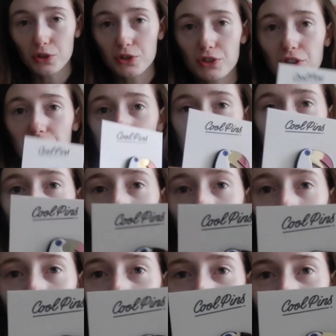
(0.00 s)
Also got this really
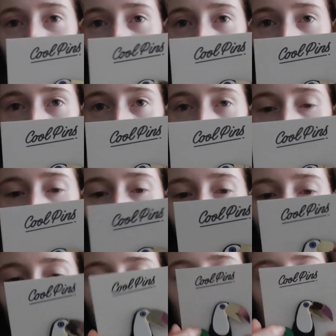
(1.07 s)
cool pin,
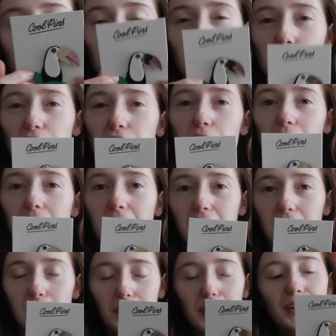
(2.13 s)
which I'm not sure where I'm
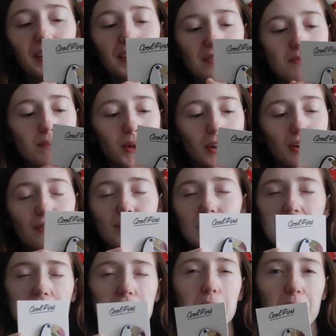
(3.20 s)
going to put this, but I'll
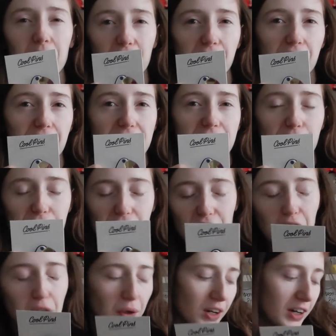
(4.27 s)
find somewhere for it. So
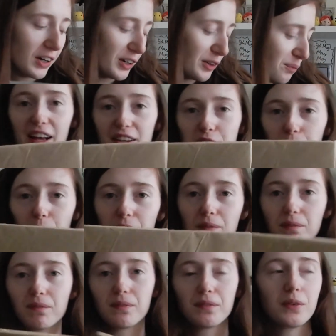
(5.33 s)
thank you, Tara. Last
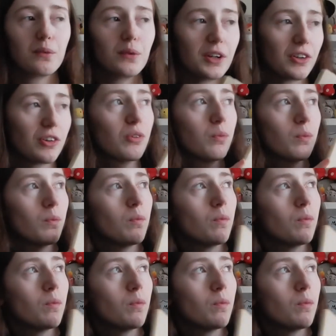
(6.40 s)
one, which